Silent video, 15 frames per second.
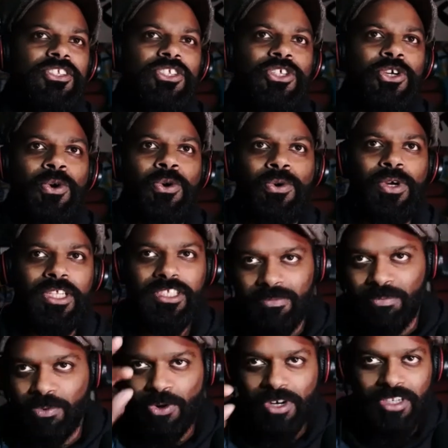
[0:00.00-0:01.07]
so it's
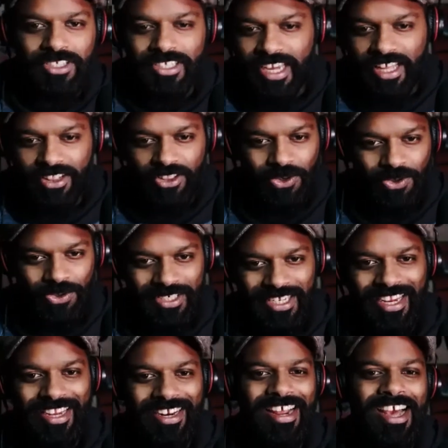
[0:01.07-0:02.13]
important to get those
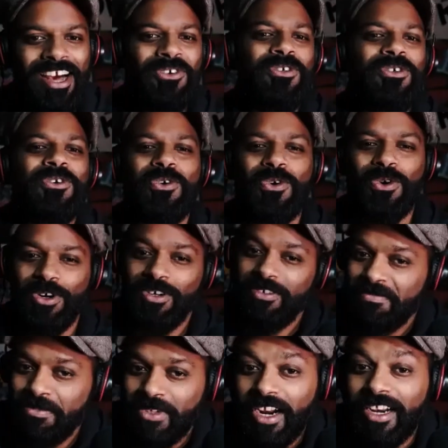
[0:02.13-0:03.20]
taken out or
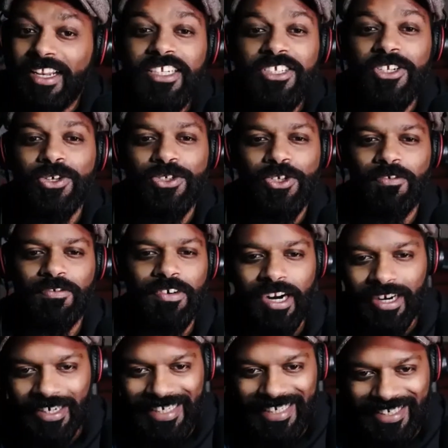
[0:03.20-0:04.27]
at least looked over
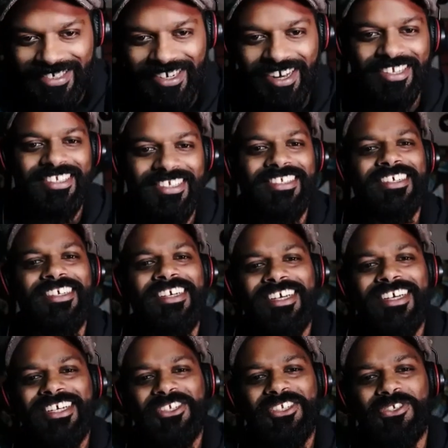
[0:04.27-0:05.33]
and discussed
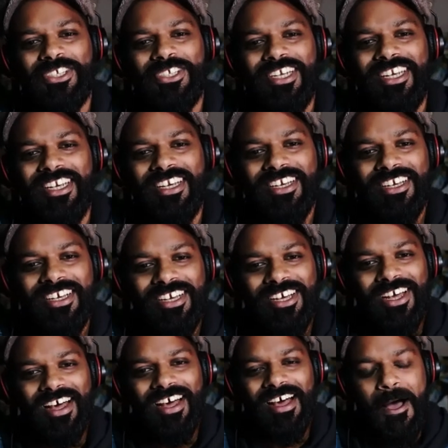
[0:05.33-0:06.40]
to see
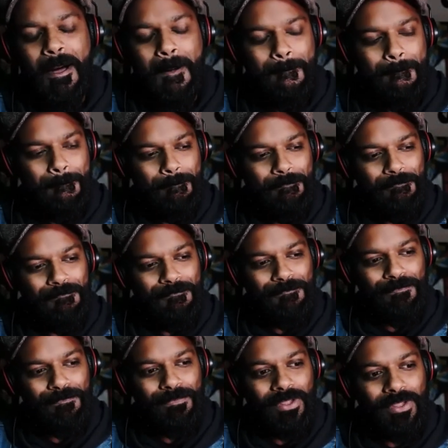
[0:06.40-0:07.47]
um,
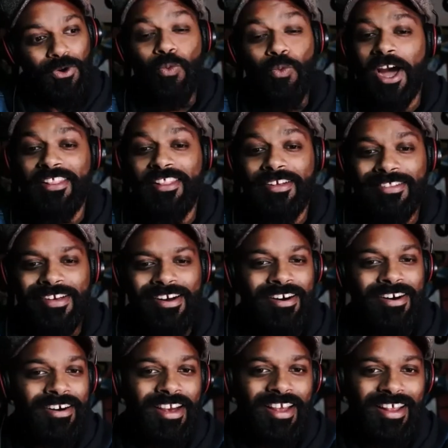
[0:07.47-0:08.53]
why they're
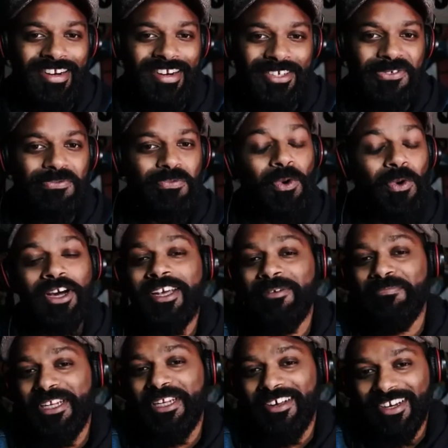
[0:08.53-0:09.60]
there and what can
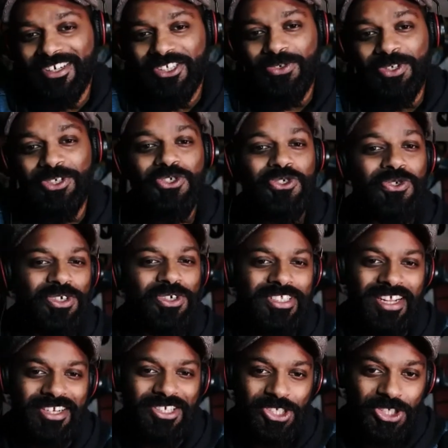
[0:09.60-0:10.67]
be done to ensure
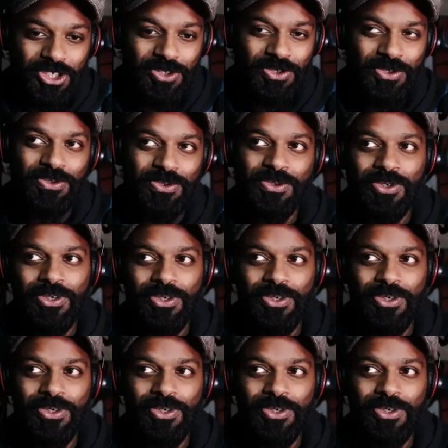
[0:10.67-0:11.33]
that you